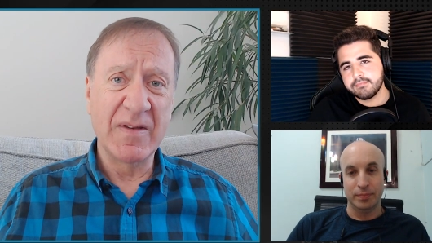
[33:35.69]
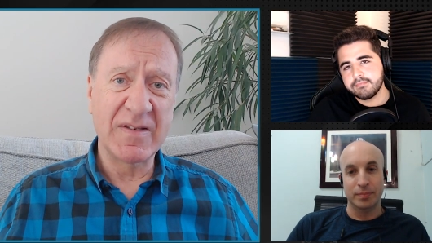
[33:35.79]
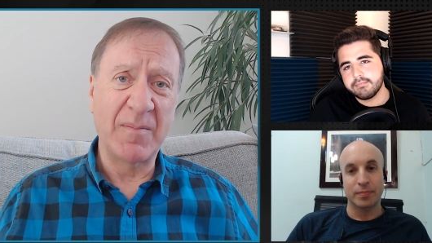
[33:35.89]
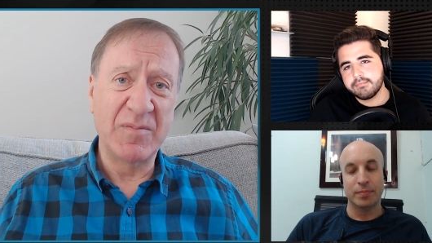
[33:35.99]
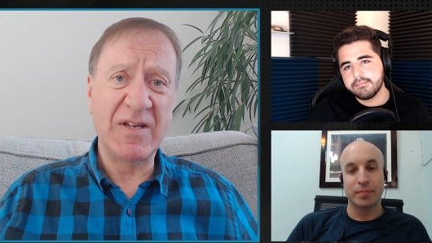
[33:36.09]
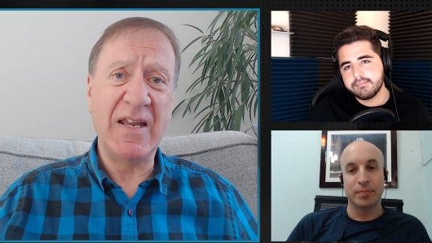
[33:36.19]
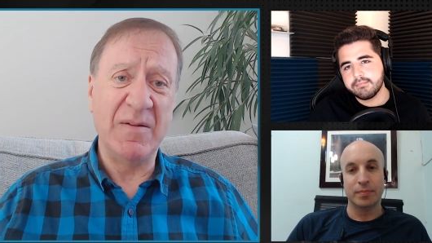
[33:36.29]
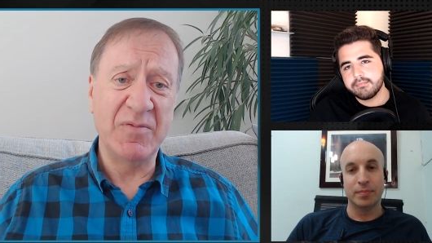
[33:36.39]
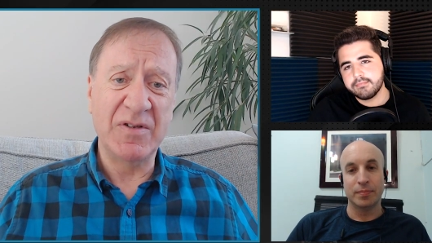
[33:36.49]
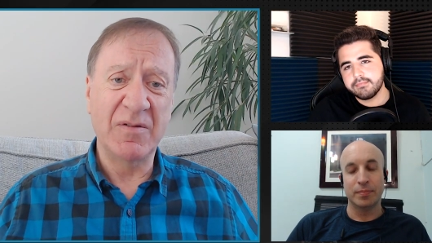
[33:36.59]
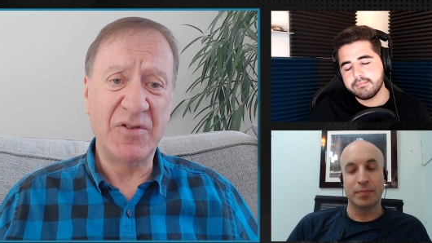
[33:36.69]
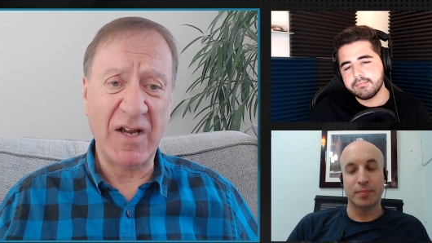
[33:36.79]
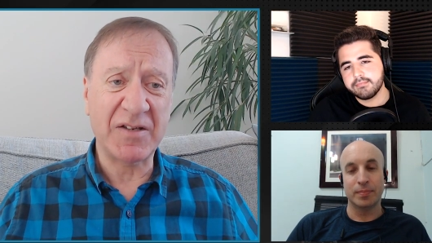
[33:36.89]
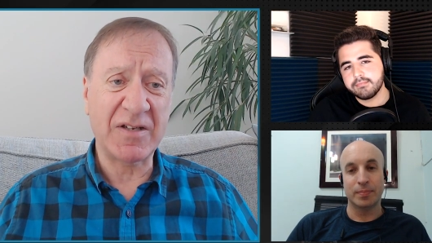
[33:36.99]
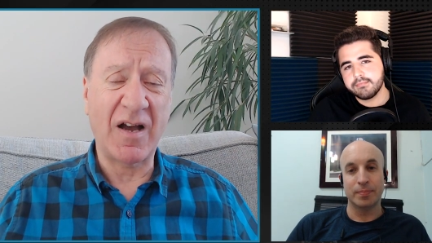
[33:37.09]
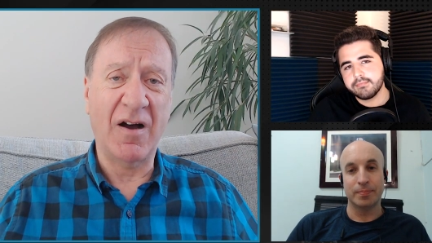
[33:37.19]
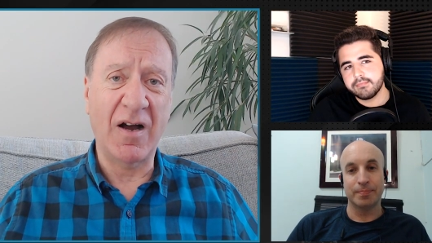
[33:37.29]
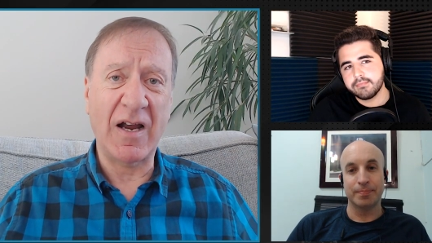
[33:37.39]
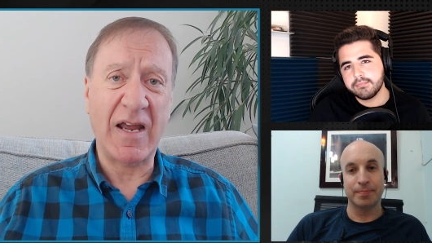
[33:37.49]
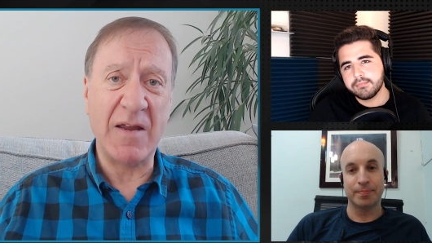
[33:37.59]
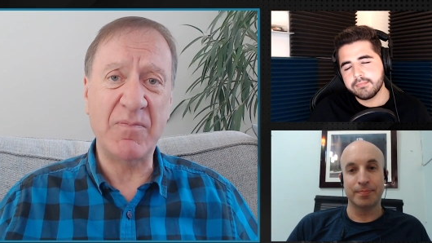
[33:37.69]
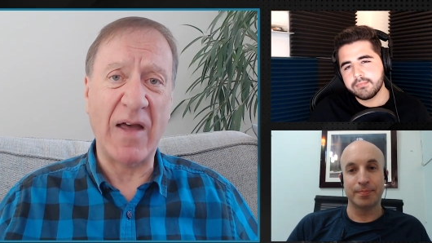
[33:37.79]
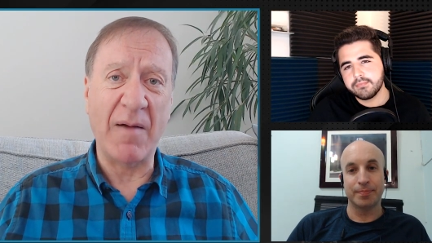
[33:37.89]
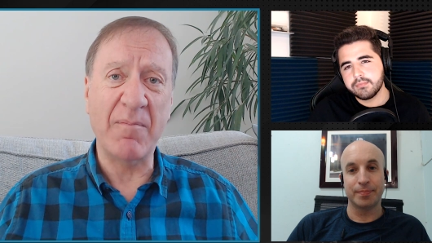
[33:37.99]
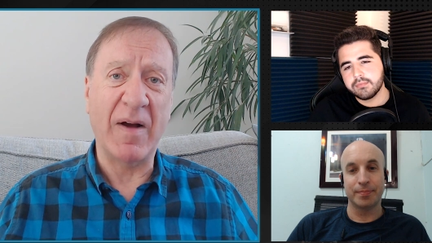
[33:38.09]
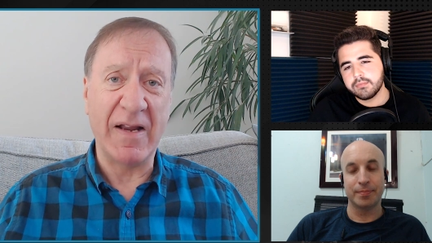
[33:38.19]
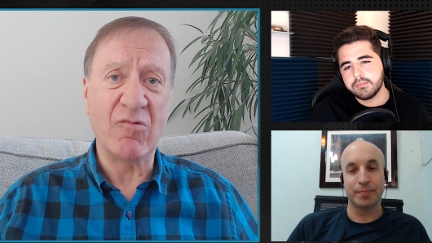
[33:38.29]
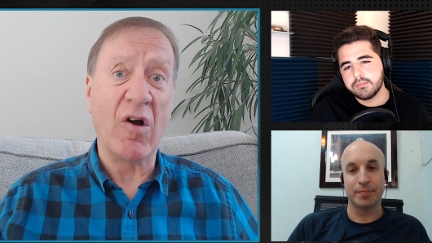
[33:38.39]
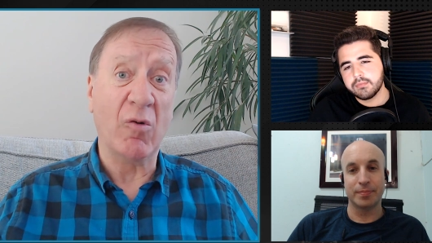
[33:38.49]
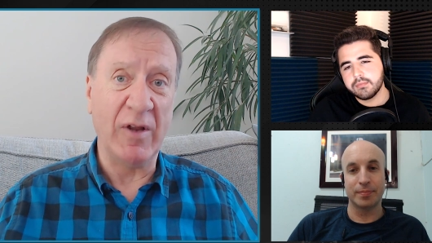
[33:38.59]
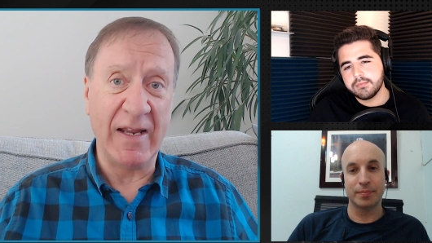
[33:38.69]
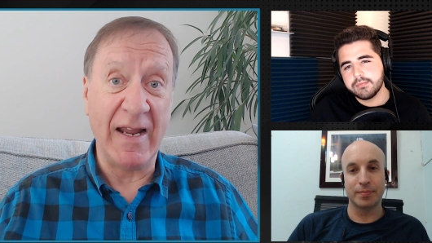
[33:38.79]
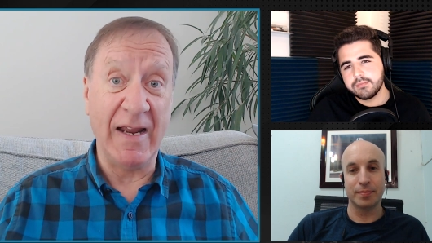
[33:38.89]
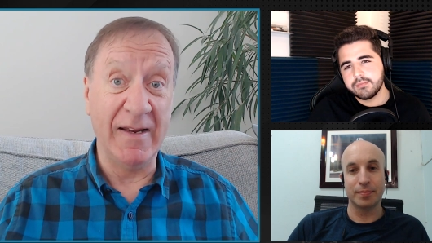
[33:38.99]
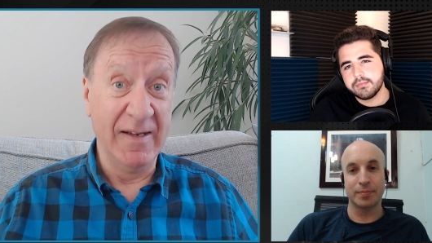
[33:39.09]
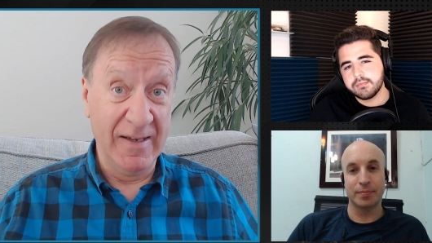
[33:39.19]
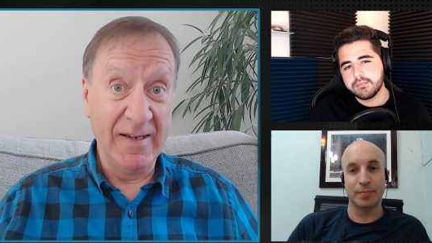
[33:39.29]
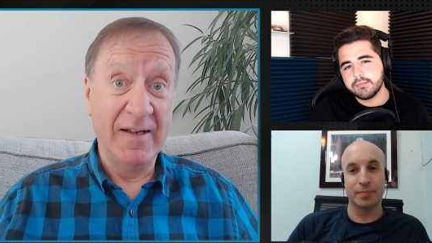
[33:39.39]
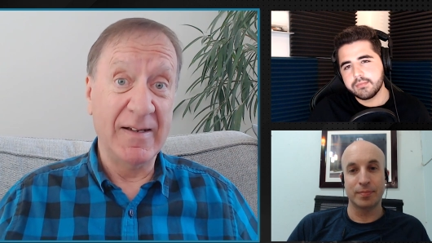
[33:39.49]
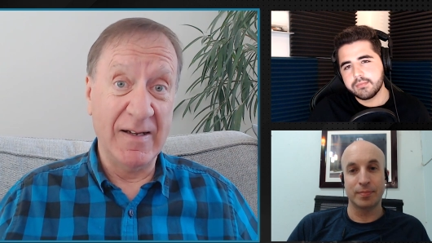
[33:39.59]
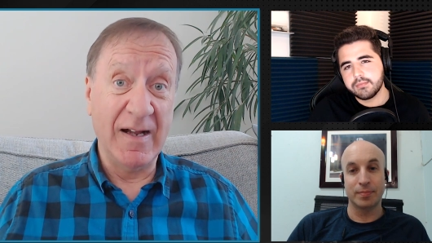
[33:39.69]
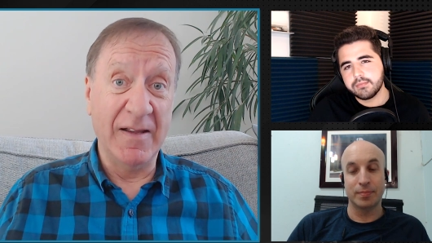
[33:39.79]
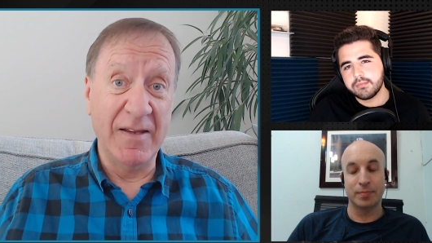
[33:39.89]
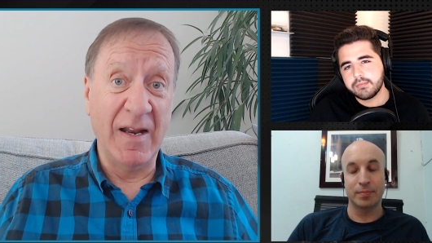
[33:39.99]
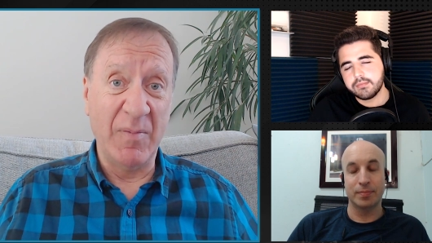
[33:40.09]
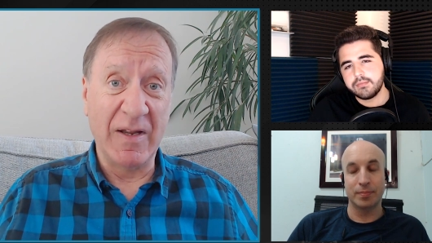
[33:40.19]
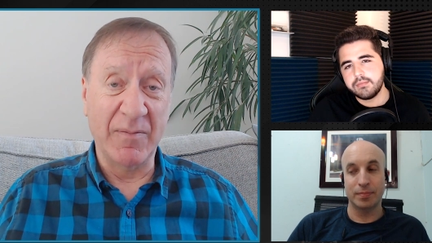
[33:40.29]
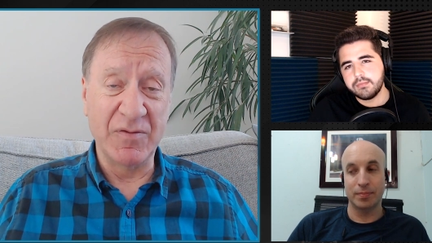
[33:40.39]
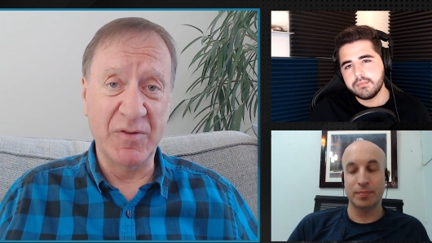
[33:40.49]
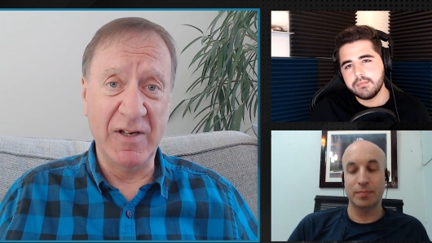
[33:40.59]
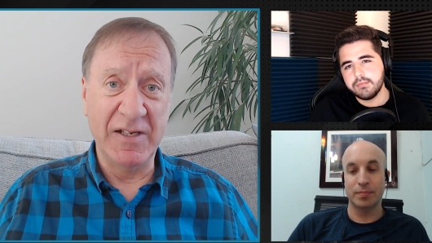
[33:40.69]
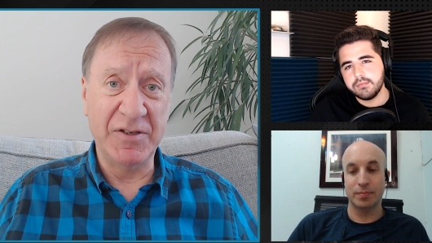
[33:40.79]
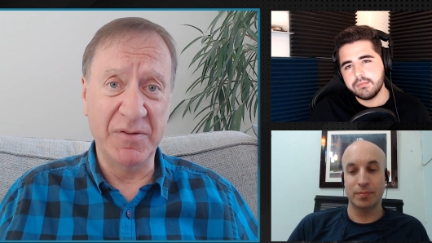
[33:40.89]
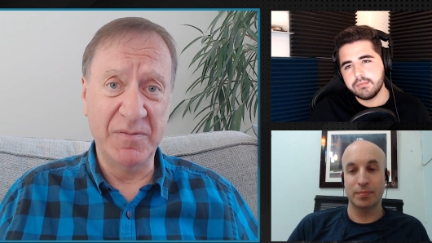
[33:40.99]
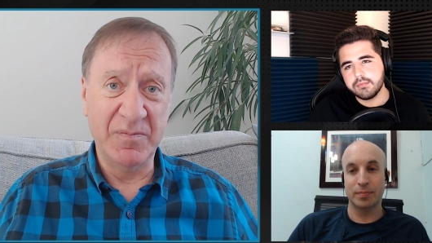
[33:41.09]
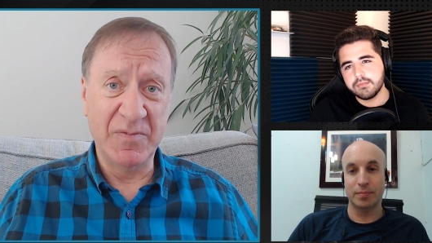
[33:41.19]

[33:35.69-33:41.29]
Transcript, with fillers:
Speaker 1: Some teams just can't keep that money rolling in, and then it becomes a real issue.